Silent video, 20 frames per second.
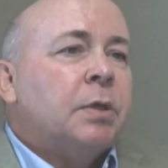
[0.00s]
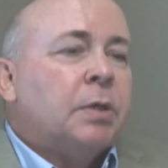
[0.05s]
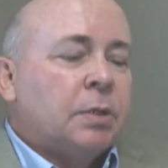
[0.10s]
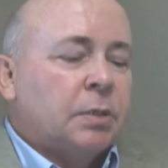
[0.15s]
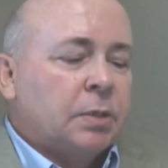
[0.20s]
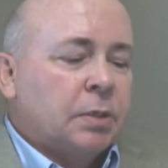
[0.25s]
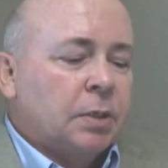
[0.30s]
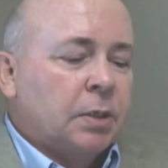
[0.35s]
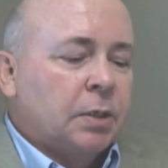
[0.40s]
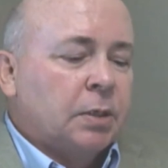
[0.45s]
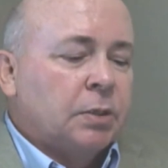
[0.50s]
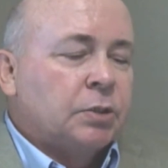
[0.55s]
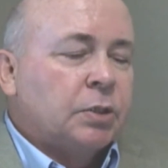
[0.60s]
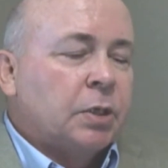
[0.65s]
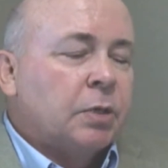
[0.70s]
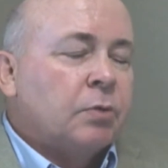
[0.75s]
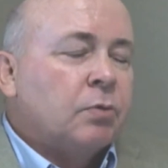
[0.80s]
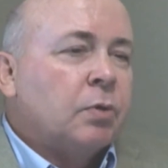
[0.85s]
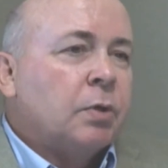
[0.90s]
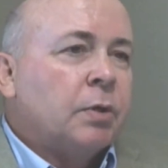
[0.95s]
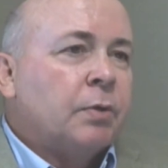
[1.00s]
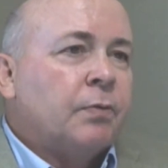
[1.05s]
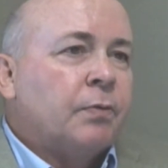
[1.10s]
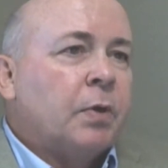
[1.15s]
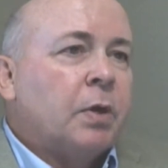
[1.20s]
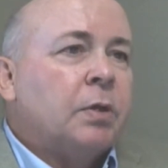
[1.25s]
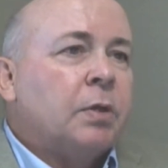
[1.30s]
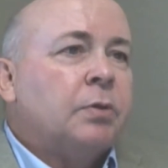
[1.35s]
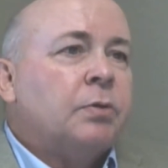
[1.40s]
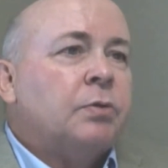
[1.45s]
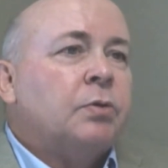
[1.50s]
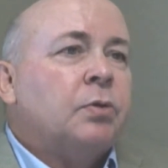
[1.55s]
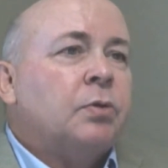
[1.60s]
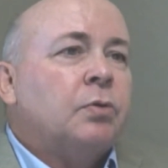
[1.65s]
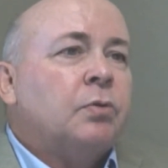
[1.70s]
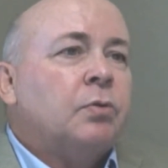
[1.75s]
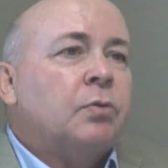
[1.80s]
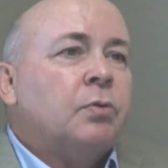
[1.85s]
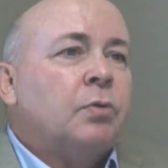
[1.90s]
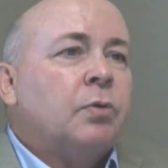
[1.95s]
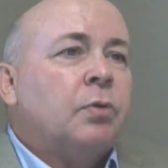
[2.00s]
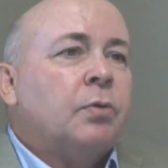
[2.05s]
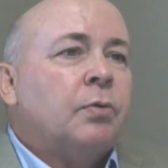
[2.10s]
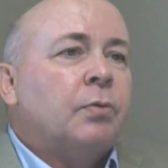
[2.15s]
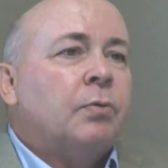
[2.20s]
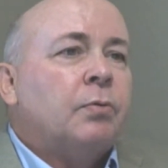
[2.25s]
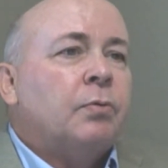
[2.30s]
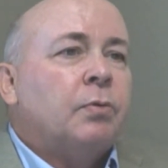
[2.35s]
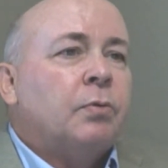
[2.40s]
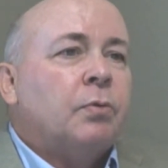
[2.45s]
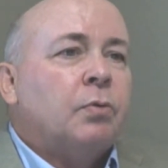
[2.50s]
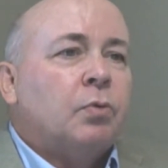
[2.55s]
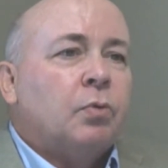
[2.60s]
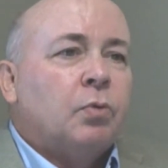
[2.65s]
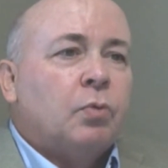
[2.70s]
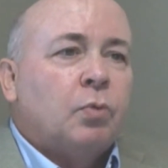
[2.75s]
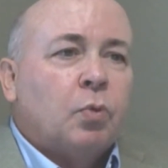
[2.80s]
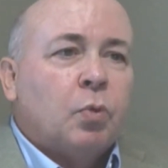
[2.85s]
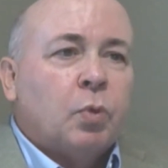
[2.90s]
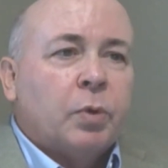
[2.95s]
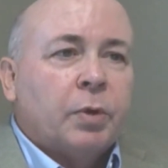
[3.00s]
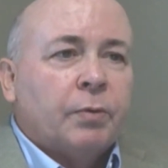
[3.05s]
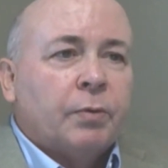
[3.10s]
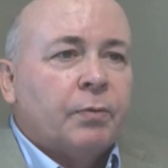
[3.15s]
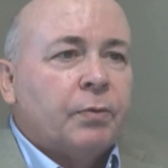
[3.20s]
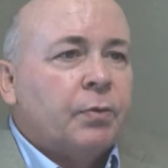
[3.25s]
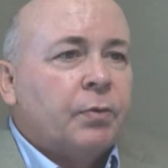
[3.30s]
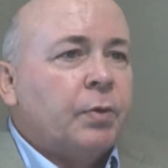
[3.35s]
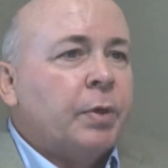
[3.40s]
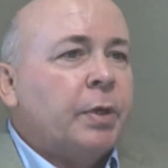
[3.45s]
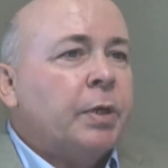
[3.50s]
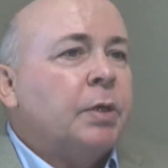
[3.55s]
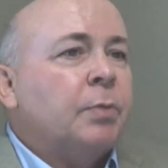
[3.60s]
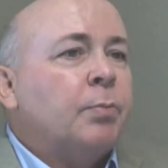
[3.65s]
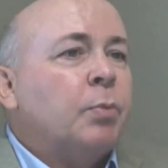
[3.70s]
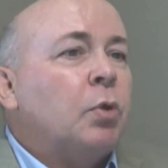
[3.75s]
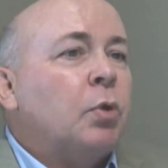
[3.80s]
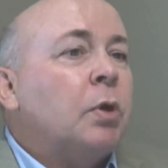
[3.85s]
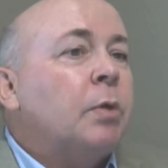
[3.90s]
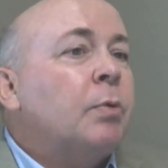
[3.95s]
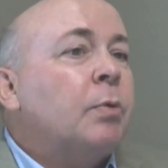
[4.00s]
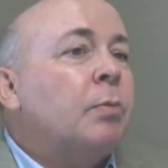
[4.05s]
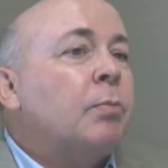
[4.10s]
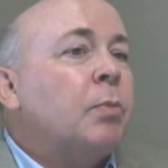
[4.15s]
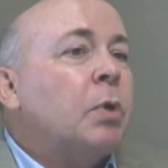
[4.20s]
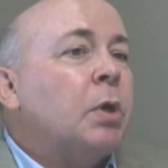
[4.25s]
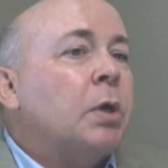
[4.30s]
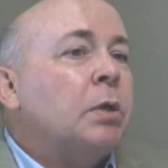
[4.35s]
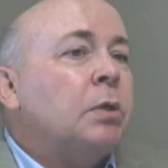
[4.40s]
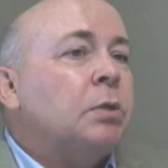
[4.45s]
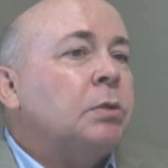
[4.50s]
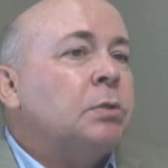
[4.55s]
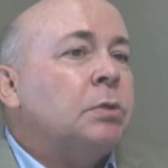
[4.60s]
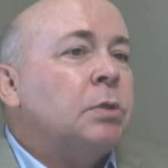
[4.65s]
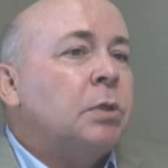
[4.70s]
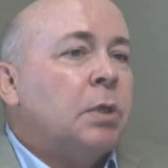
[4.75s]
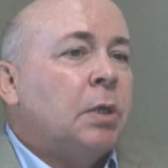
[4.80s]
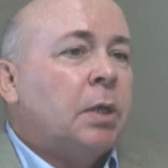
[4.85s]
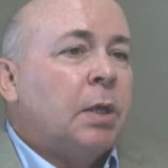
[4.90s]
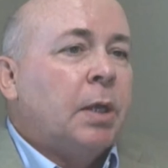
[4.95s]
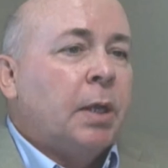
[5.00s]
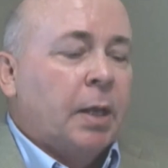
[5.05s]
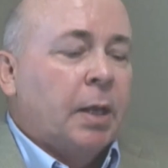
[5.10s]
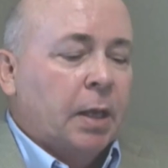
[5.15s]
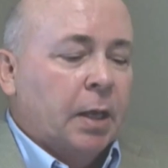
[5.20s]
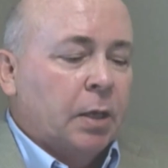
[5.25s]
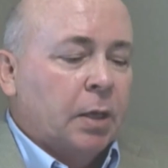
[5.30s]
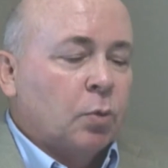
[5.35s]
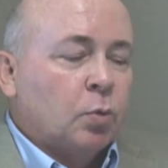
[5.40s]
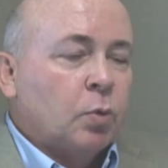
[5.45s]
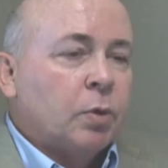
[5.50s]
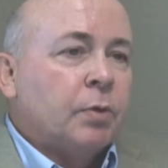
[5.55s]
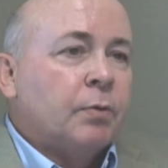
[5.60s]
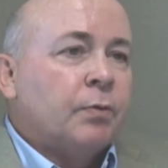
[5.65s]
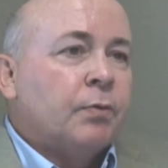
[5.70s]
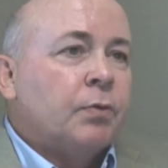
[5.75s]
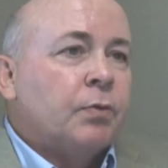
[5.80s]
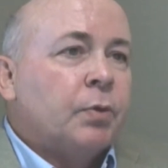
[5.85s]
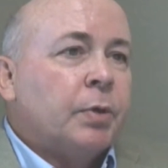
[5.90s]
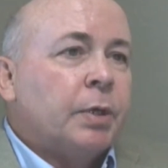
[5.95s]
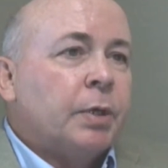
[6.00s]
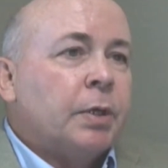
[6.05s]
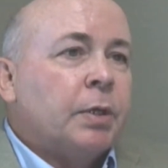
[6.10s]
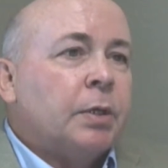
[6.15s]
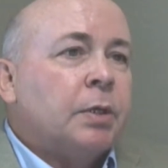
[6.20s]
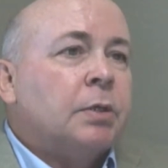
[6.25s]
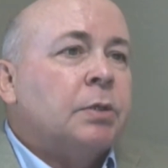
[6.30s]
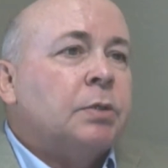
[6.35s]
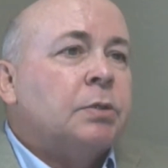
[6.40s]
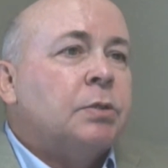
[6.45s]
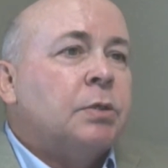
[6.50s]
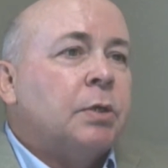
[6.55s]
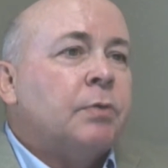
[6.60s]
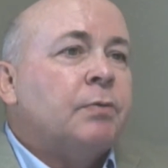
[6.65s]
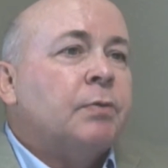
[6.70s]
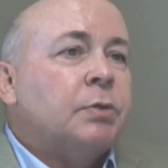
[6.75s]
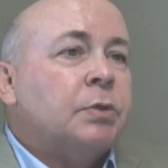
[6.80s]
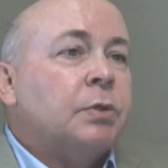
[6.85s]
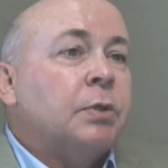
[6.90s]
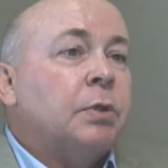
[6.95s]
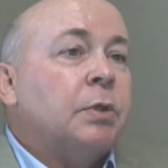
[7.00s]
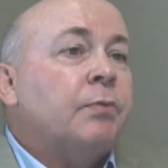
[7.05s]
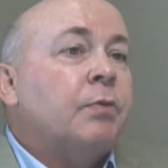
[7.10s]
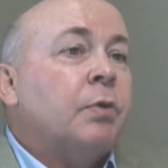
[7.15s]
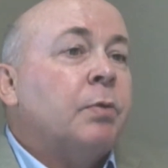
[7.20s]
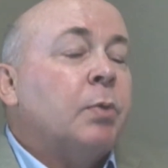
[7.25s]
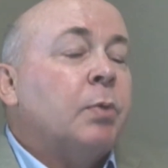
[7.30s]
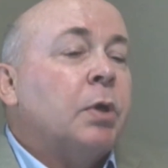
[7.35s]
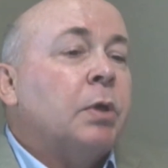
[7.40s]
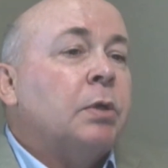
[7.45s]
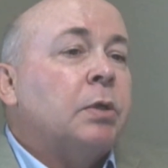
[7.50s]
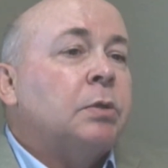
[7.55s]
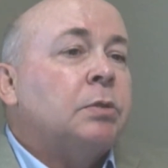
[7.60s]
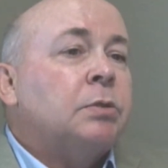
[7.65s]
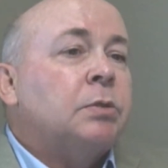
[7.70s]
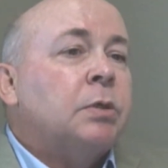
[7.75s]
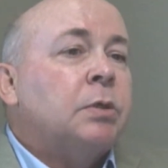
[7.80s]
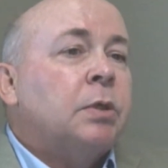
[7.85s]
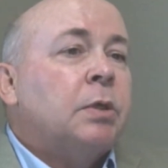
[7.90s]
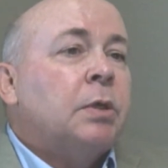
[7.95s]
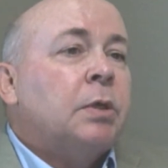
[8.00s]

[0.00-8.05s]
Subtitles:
they generally fall into one of 3 deployment models and one of 3 service delivery models.